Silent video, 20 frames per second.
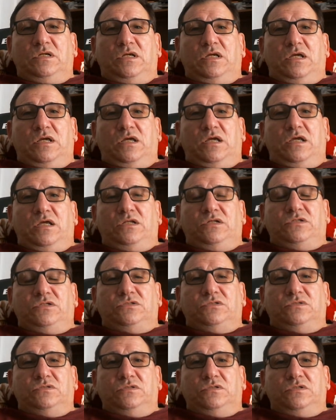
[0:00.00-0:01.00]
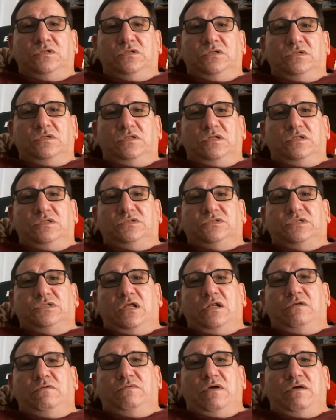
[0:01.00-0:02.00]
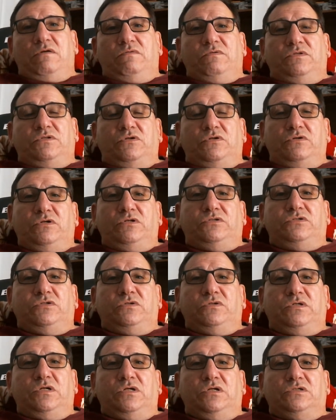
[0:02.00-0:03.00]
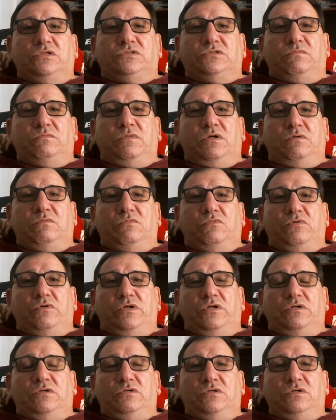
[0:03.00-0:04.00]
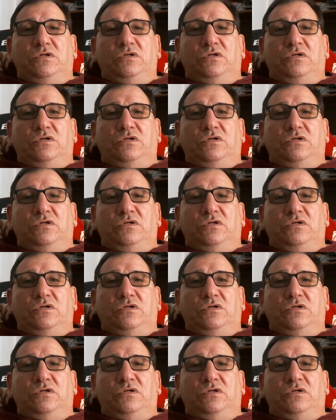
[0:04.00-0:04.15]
And instead of having 32 gigs of memory,